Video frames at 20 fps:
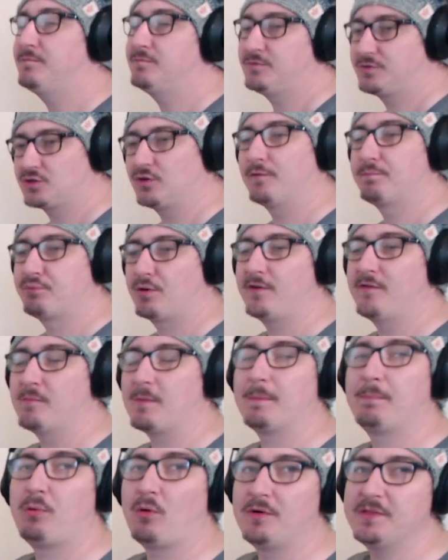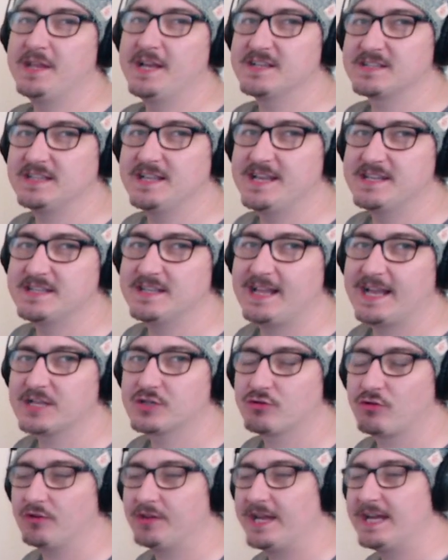sort of proving my point that it's
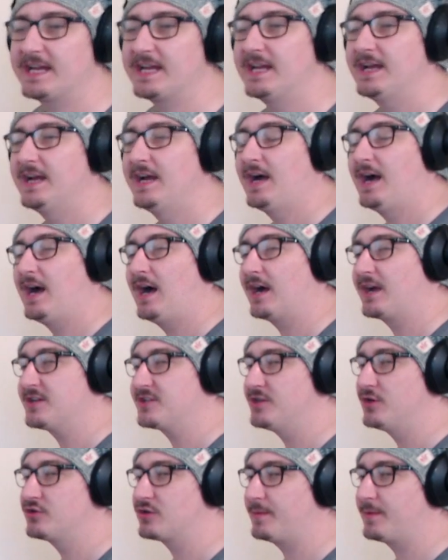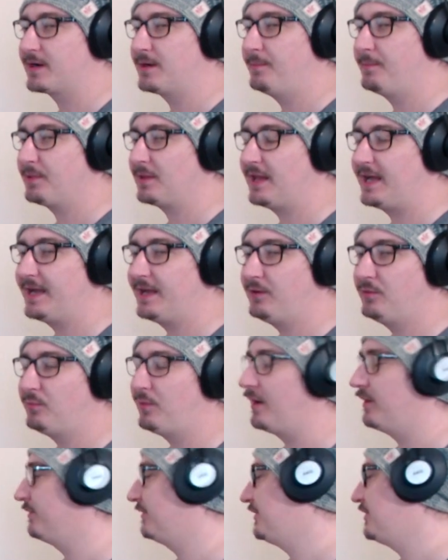electronic, because no drummer can play,
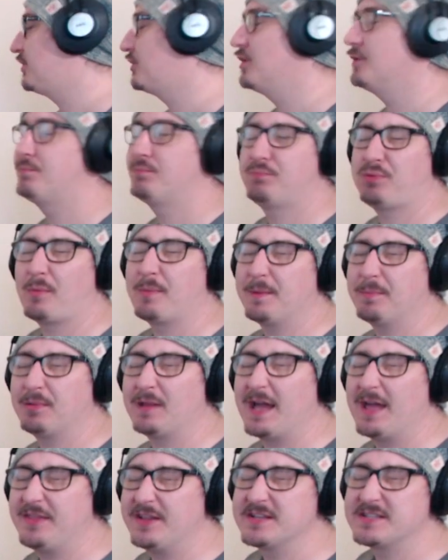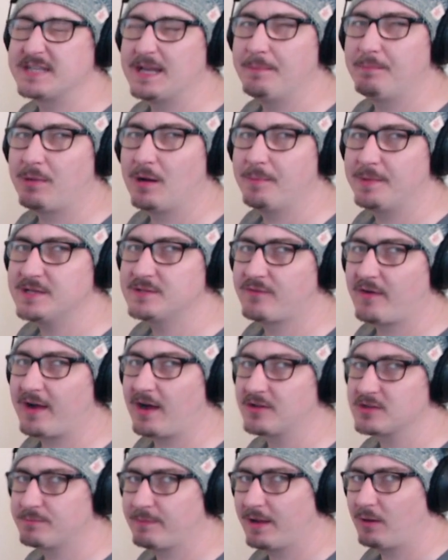well, you could probably play at this tempo, but it's very
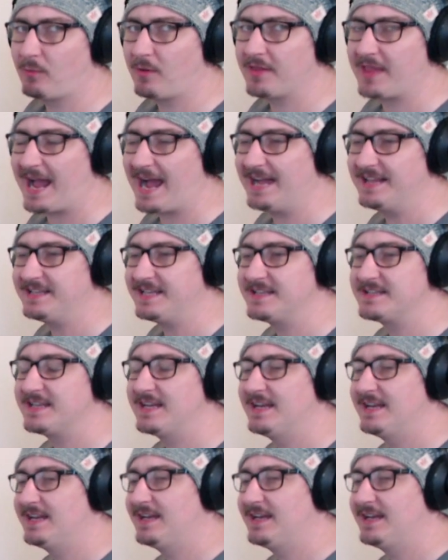hard to play it one-handed.